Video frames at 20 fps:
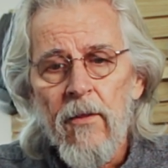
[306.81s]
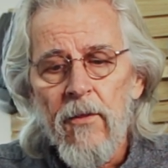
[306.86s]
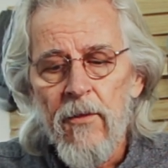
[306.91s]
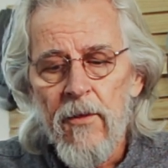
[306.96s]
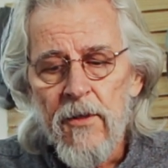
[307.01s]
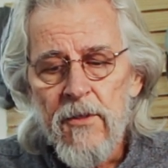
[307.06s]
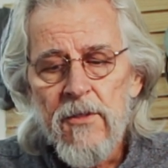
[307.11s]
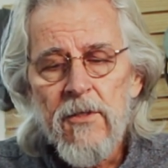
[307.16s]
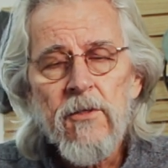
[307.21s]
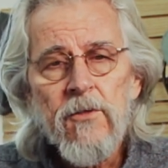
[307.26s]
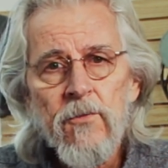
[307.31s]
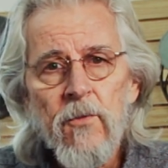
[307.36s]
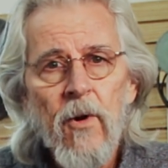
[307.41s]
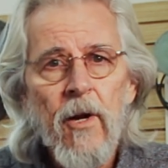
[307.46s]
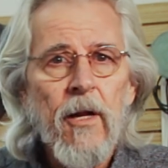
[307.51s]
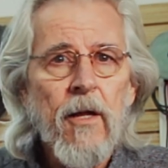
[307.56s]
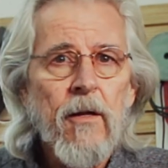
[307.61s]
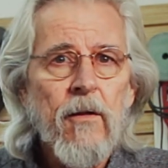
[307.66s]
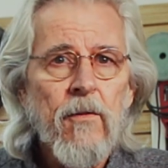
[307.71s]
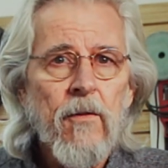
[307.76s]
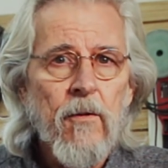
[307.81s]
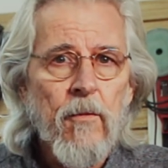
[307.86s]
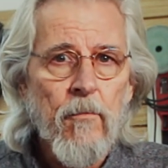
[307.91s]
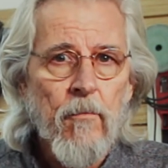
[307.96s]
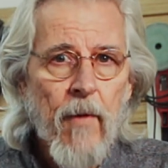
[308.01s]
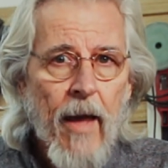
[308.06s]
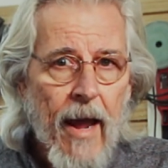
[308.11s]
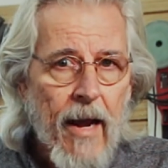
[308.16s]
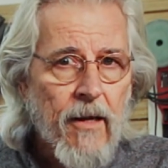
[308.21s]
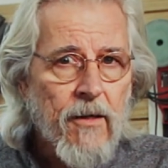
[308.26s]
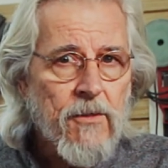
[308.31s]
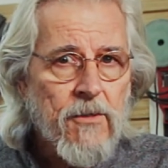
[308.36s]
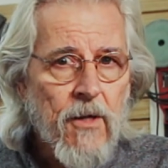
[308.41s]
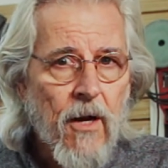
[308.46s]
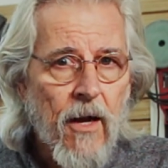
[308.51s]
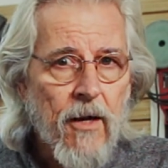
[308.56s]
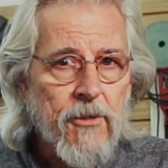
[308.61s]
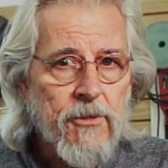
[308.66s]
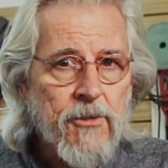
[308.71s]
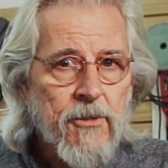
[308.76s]
This is running the
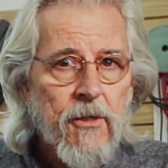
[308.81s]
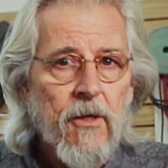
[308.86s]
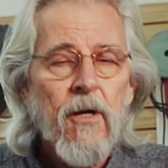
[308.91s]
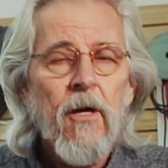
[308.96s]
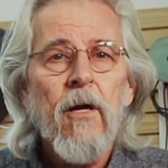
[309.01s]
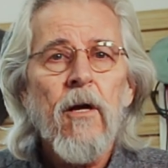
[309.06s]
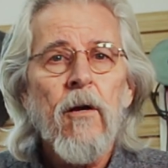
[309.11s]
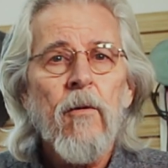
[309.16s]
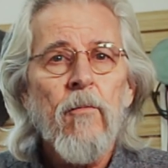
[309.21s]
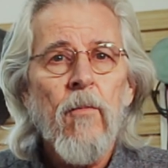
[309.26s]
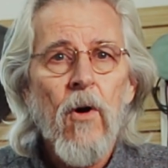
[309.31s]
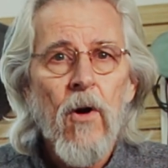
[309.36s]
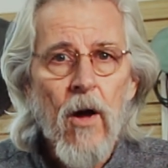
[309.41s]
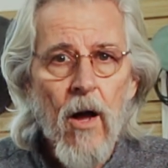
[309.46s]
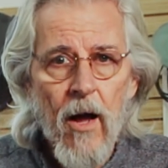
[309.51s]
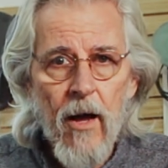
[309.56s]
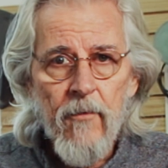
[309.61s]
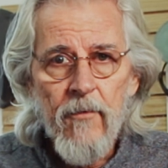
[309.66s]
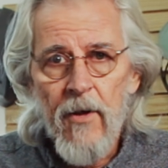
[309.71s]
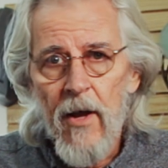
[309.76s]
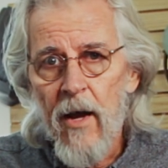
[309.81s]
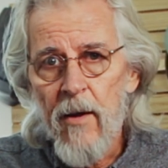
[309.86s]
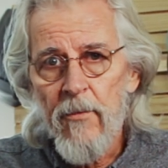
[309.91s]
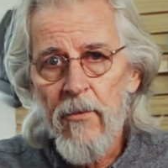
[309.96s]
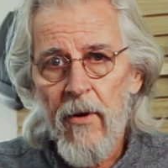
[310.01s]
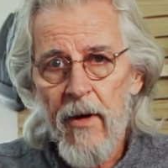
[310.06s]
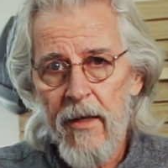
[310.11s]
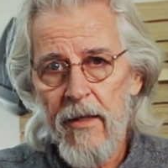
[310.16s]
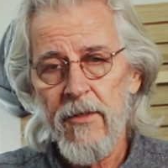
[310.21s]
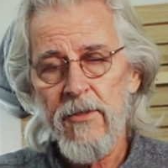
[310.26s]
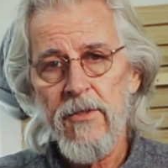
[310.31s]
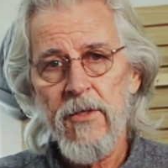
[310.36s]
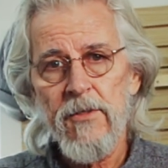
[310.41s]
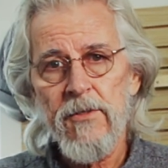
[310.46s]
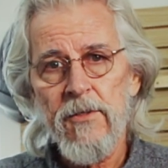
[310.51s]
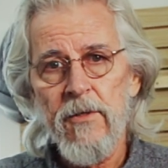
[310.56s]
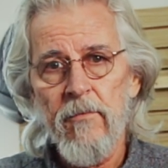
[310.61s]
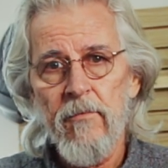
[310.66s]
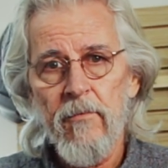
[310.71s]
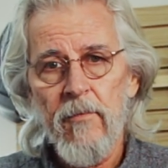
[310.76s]
Macintosh Mojave operating
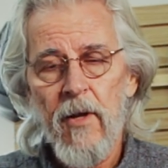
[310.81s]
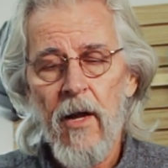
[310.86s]
system.